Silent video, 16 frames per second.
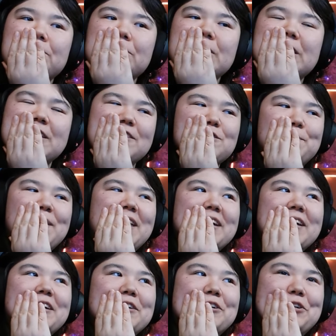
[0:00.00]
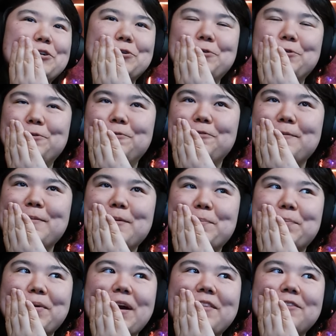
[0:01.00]
Could this be like a coup from
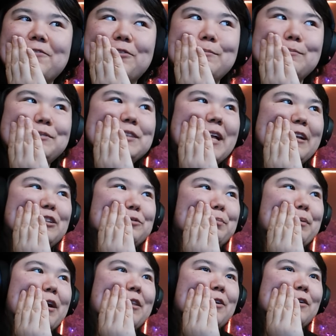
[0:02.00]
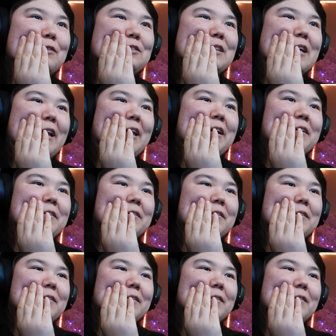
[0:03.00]
the from Stella's brother or Stella?
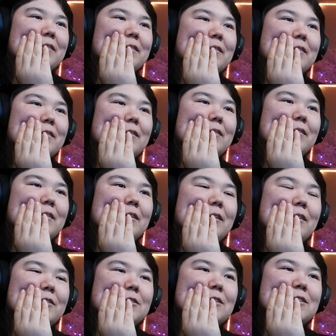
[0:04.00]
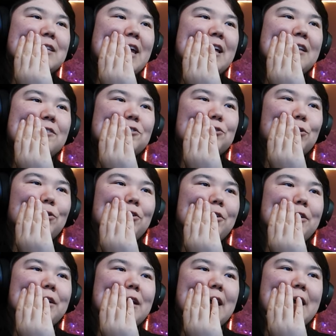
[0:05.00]
And also, is that a sword
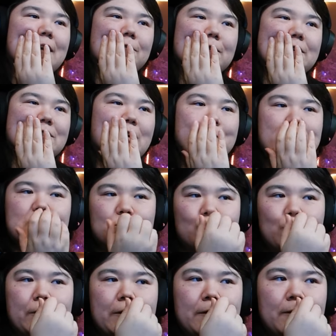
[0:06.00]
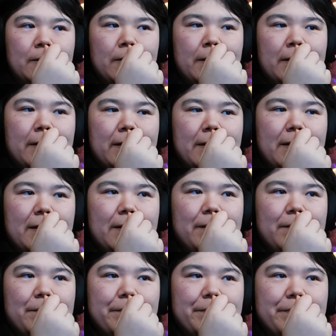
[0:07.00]
or a knife? That's gotta be a sword.
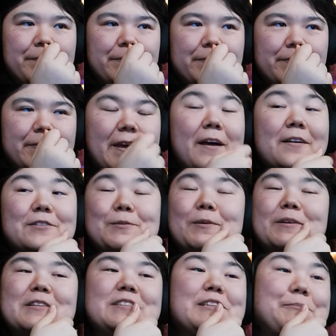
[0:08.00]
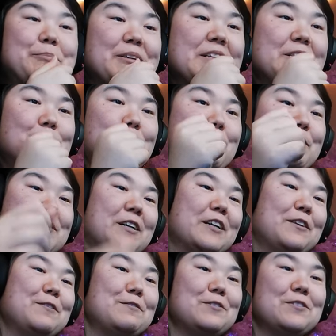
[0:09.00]
Yeah, so we're gonna see Blitz be
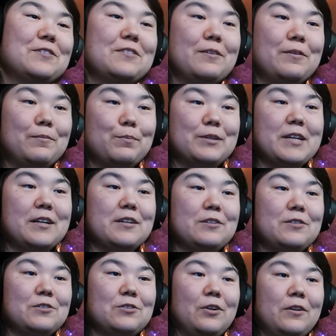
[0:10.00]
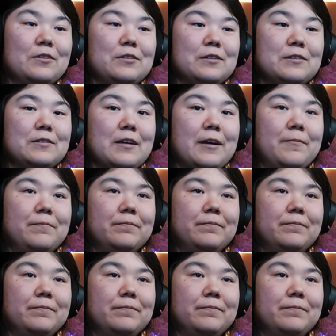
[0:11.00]
protecting Stolas this time.